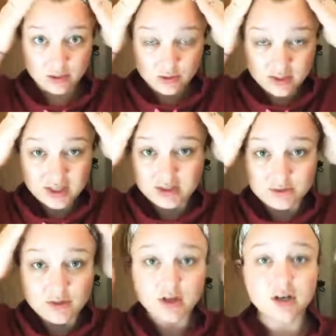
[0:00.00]

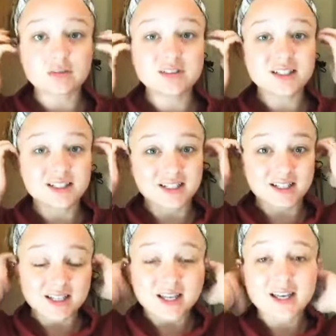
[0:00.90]
involved in
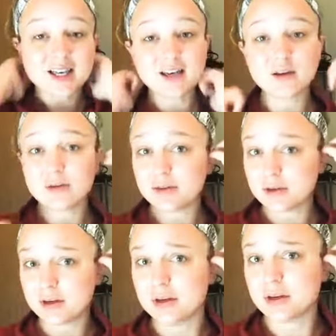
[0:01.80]
health and
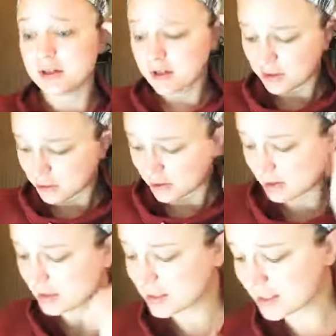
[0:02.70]
or
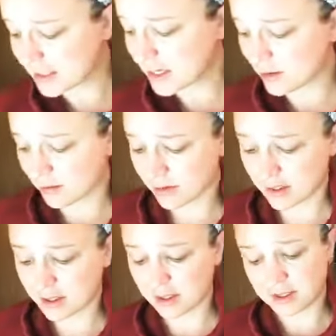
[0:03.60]
skin health
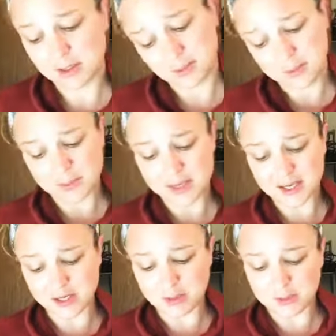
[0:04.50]
and
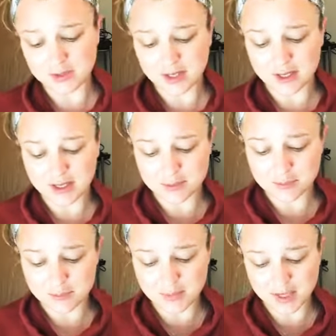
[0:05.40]
makeup, I
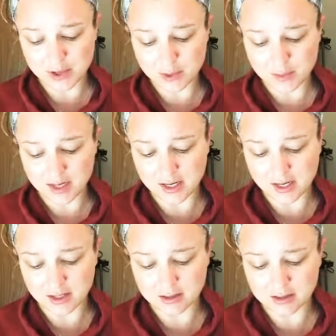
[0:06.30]
may or may
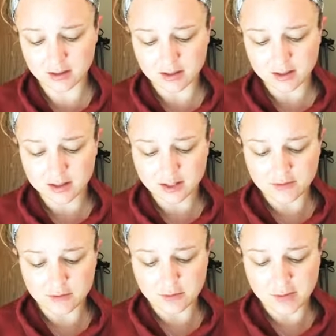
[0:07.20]
not have a
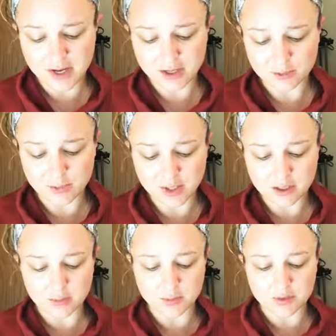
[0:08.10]
mild
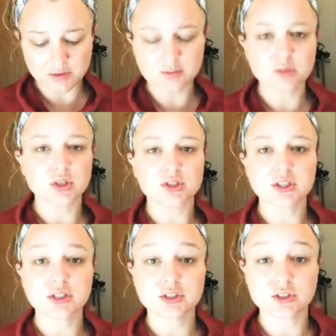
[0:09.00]
makeup and brush
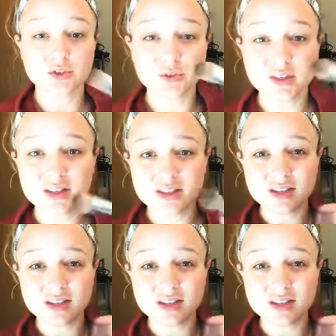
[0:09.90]
addiction. So this,